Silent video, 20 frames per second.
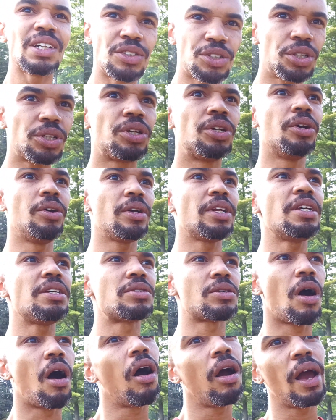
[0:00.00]

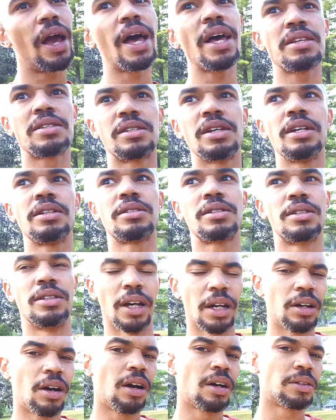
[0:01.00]
securities are assets
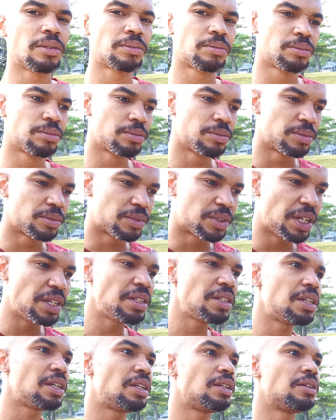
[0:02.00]
that are
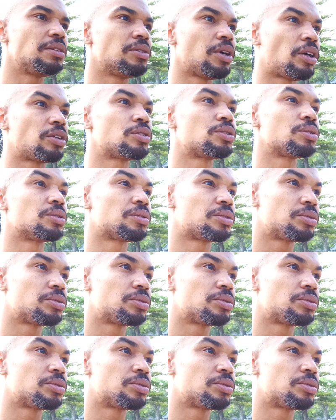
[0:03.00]
tended, are